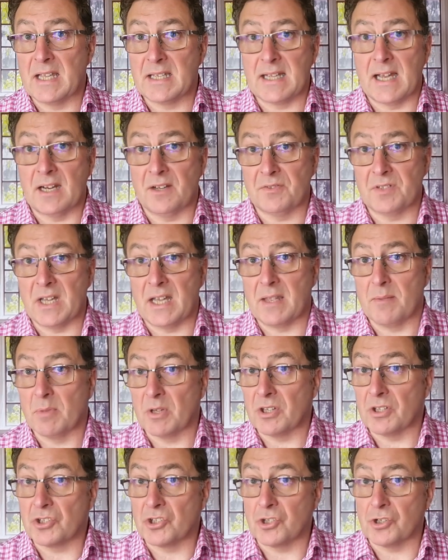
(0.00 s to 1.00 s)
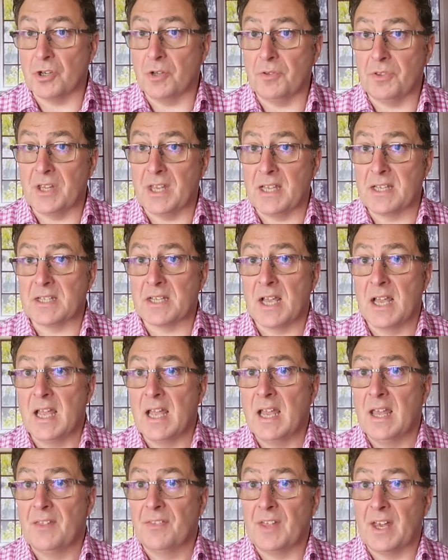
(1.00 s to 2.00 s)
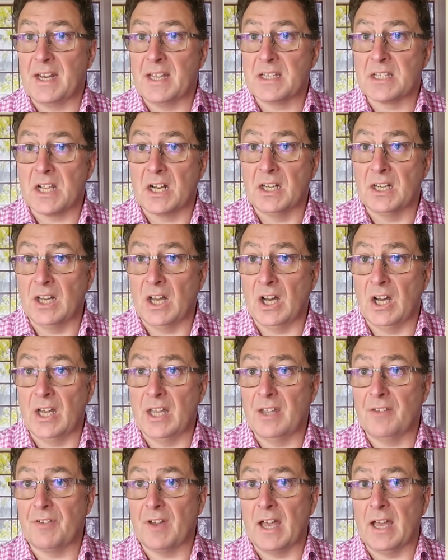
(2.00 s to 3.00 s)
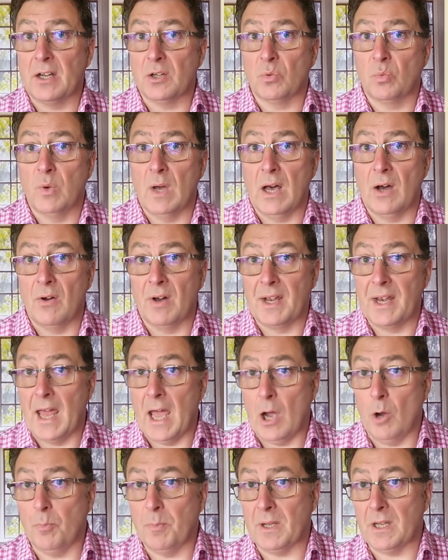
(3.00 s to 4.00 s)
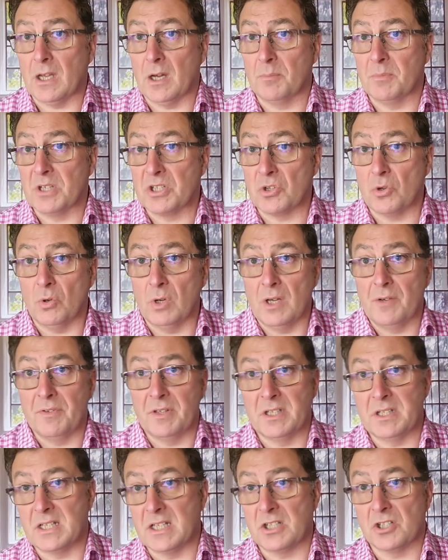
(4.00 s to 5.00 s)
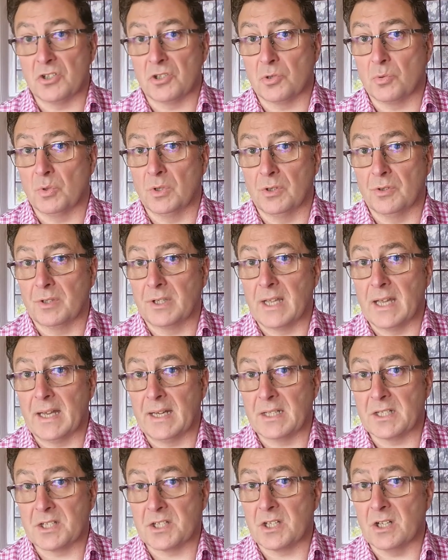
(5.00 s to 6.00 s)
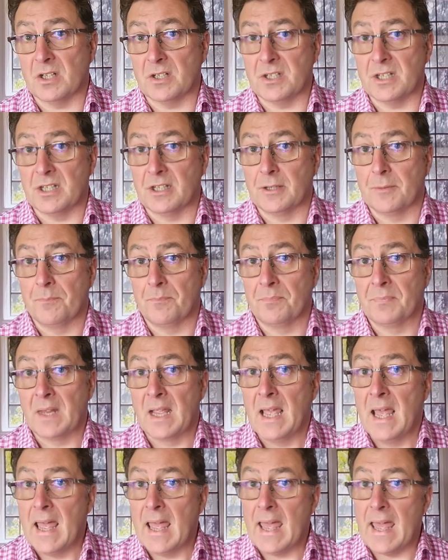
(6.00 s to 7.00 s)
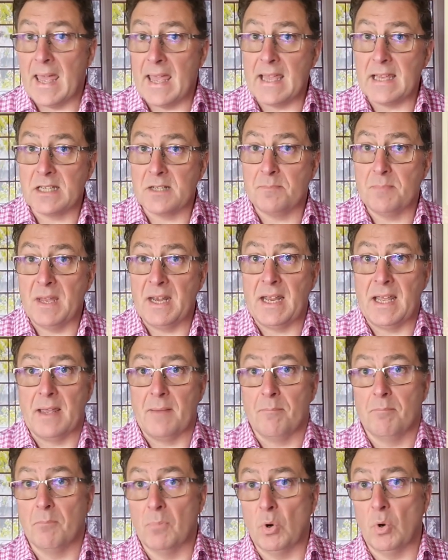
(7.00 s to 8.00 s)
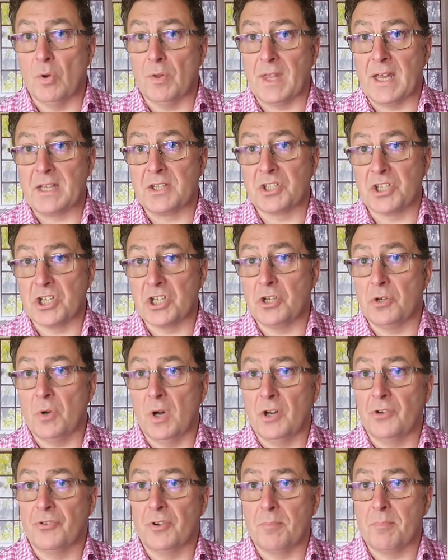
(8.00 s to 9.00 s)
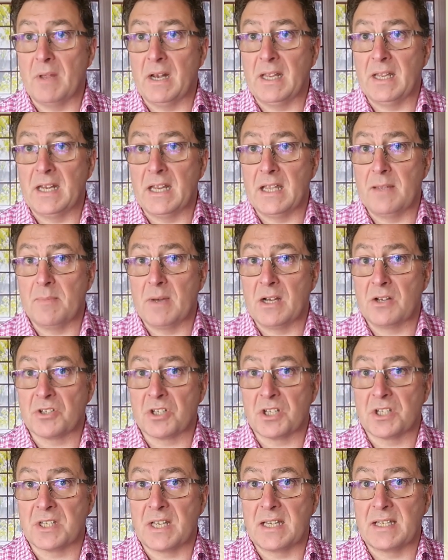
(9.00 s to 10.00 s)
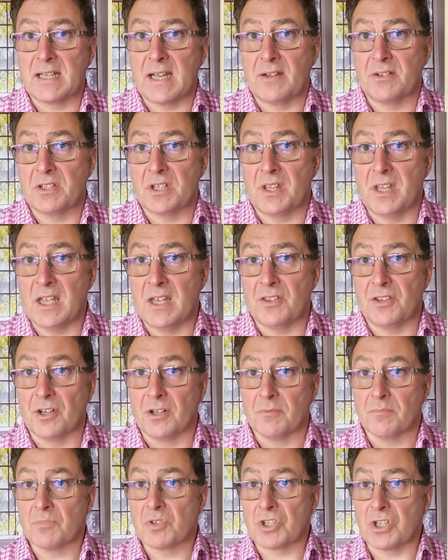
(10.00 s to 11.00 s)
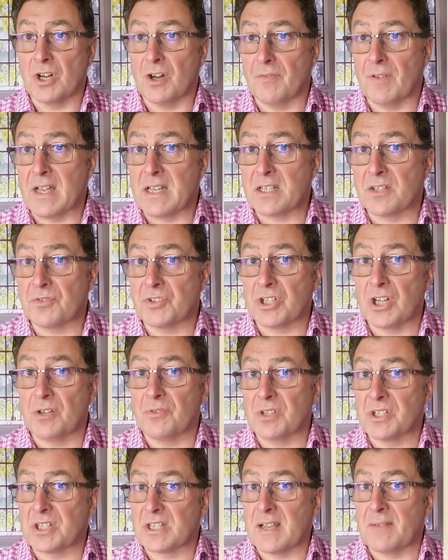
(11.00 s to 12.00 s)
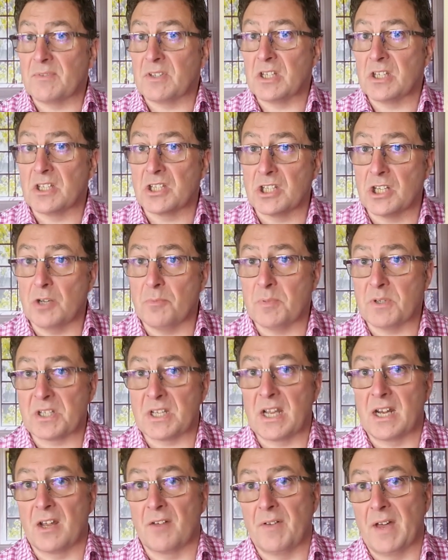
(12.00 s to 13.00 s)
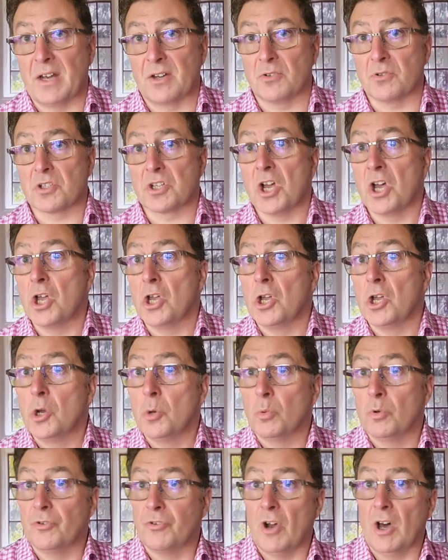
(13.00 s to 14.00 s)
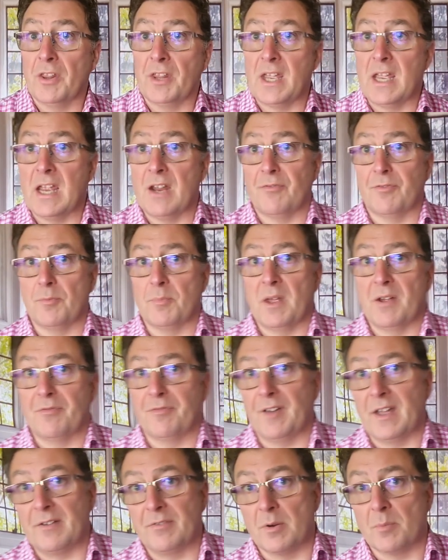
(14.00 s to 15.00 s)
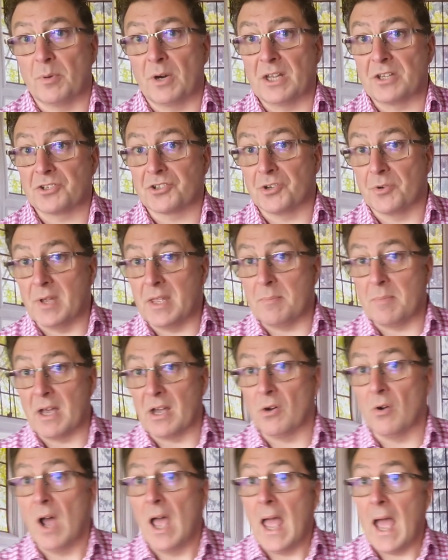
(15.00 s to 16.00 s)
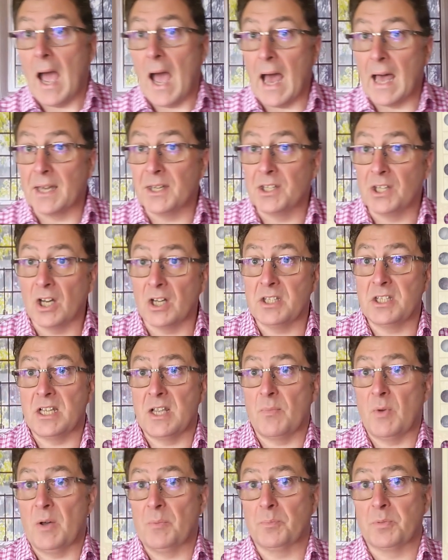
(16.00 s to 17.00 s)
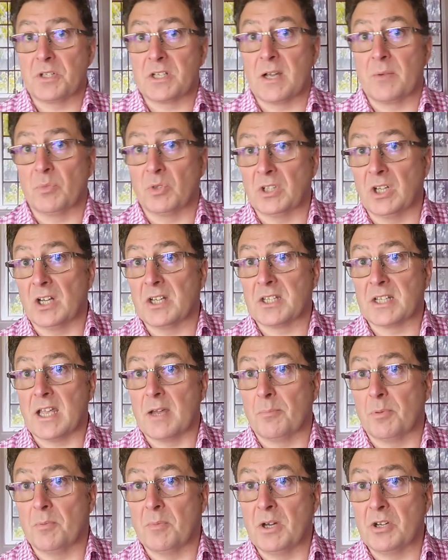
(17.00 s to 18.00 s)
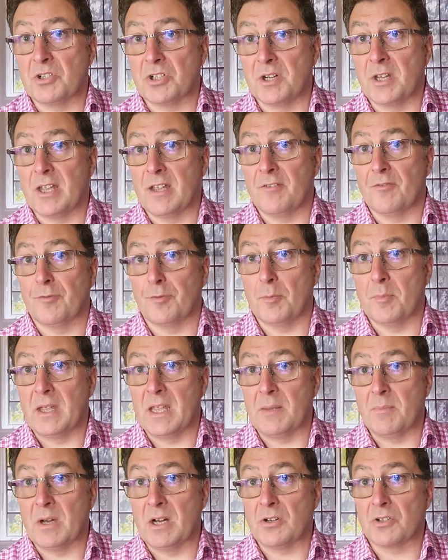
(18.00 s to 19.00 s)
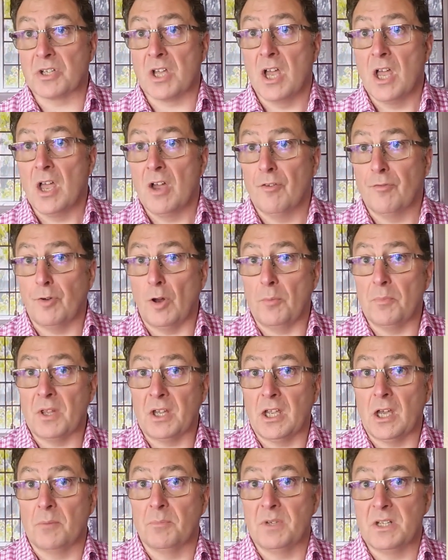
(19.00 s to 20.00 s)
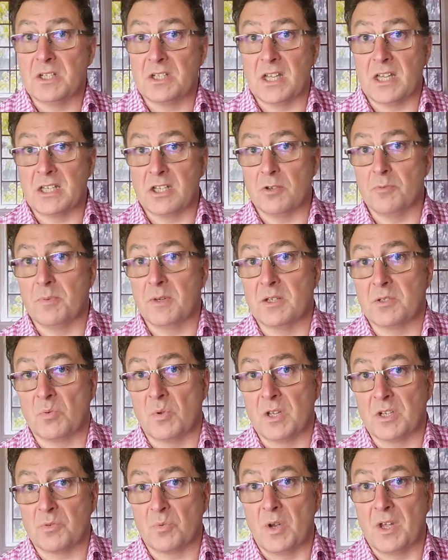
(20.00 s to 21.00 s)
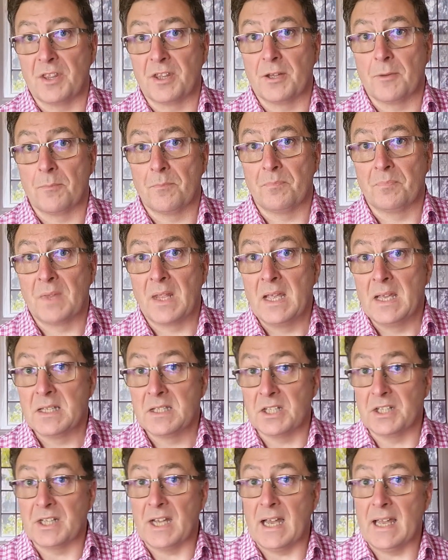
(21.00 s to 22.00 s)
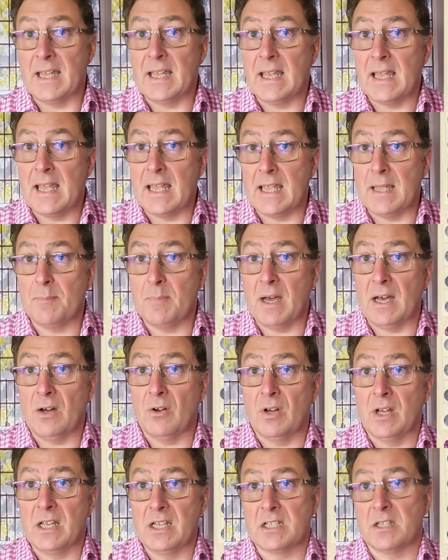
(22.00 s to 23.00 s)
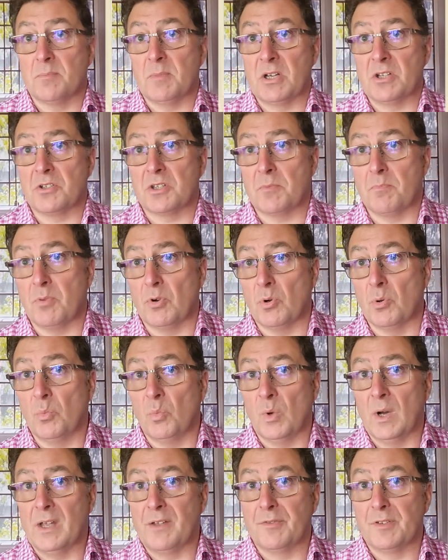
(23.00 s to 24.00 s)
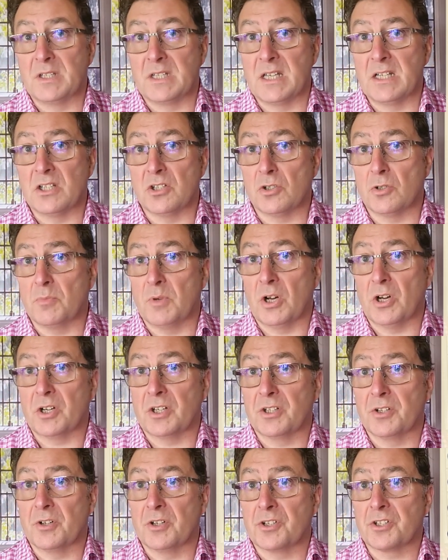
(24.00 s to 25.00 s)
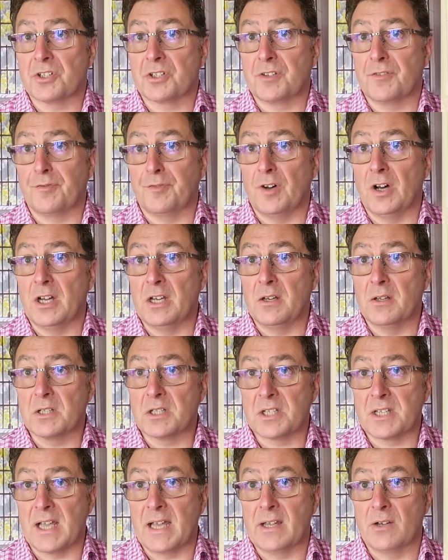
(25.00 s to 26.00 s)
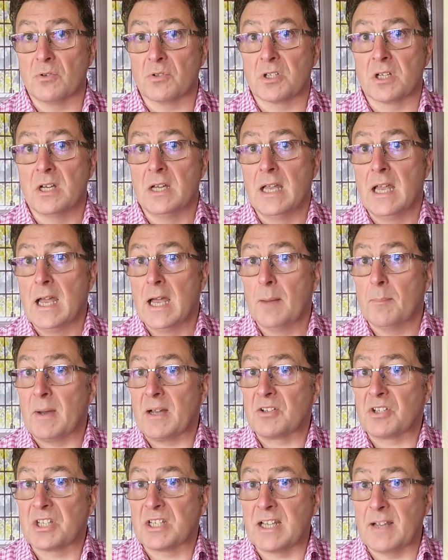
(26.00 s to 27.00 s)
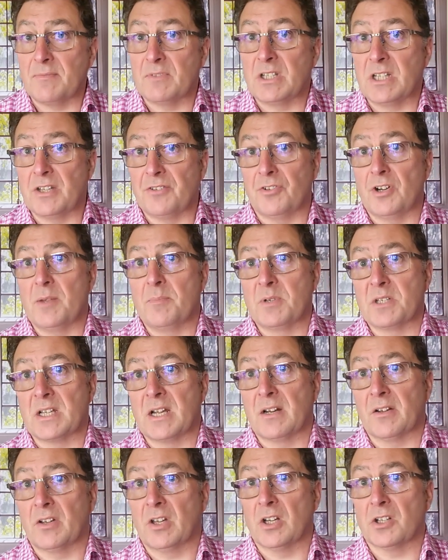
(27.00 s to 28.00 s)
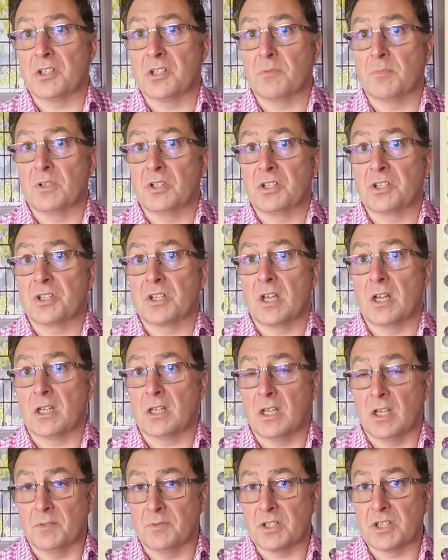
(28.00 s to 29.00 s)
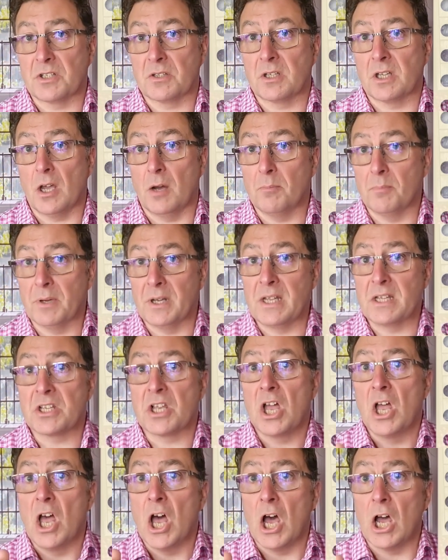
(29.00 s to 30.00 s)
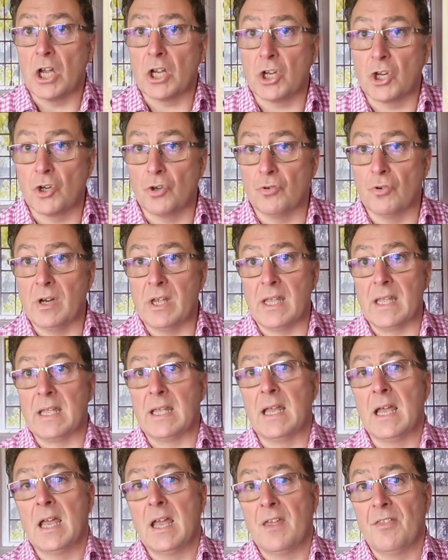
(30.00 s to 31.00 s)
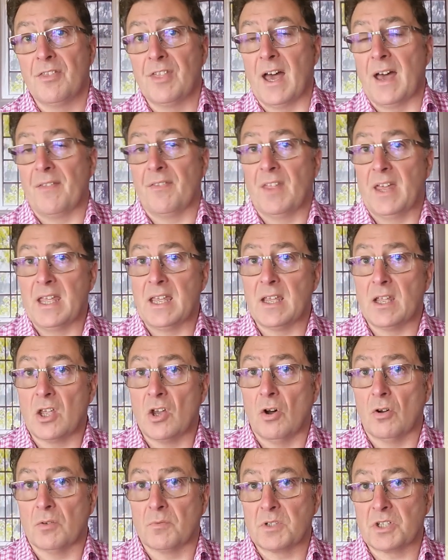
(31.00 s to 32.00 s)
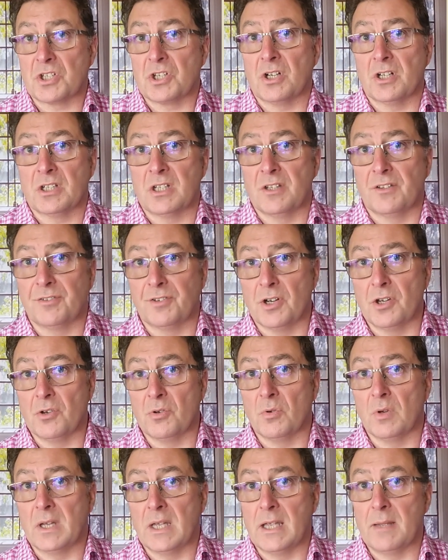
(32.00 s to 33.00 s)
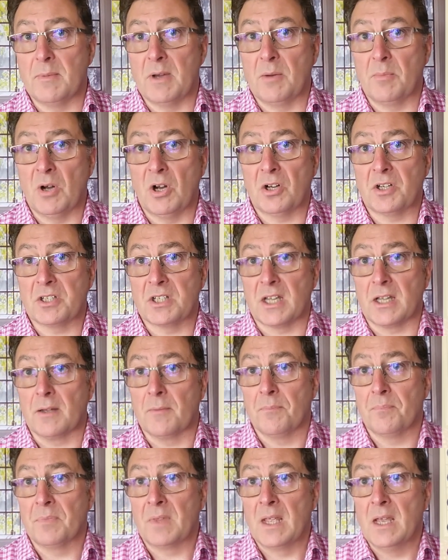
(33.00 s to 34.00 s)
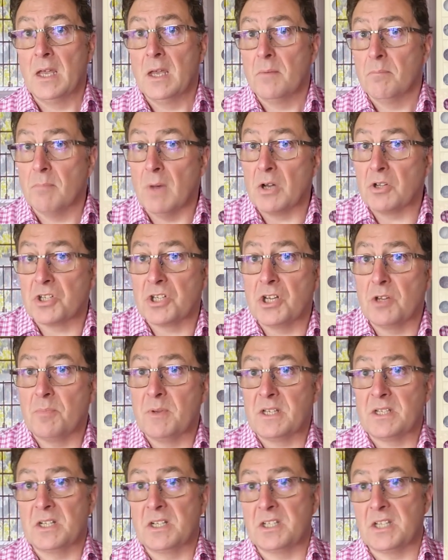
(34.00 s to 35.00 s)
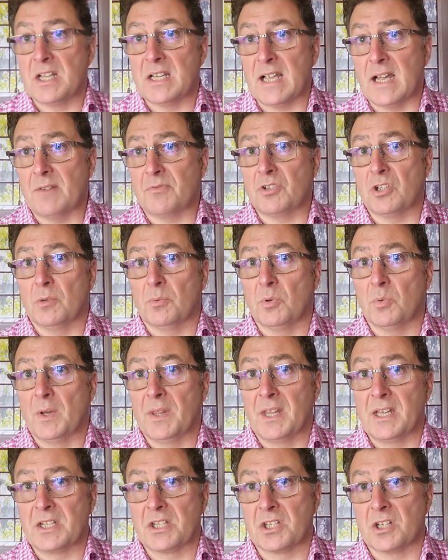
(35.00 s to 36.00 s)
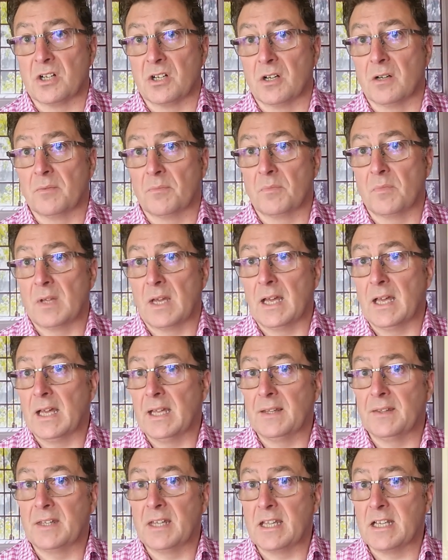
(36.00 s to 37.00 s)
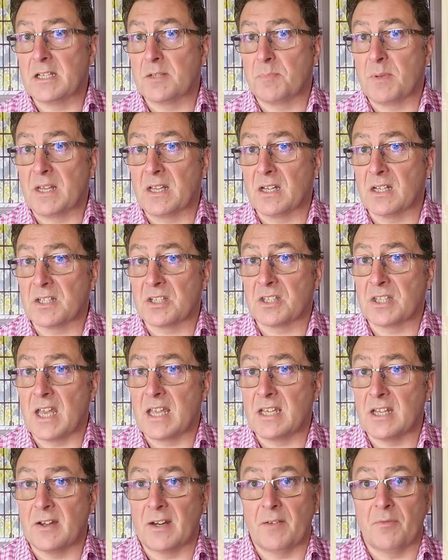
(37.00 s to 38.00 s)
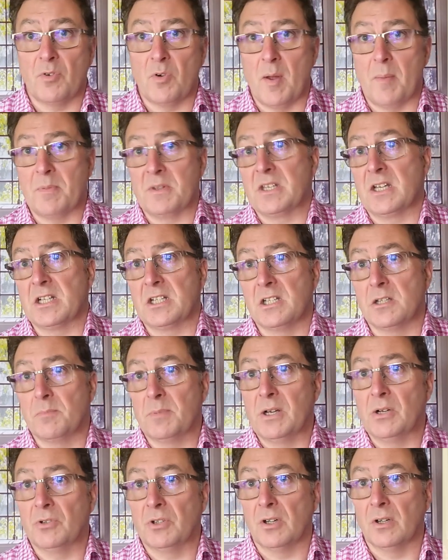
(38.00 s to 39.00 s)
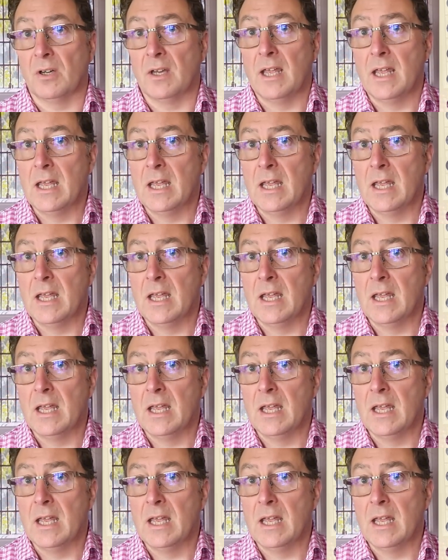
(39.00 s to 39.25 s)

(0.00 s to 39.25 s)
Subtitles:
is out of date, but the truth is that it's alive and well and helping companies all over the digital world get started. Each minute, more than 200 million emails are sent out into the ether. Surveys have shown that 72% of adults would rather hear from their favourite brands through email, and 91% would like to get promotion from emails from the companies they do business with. Today, email is the most important way for digital marketers to find sales. About 73% of companies agree that they got started through email marketing. Most new businesses have trouble when they start, and it's because they don't have a reputation to build on.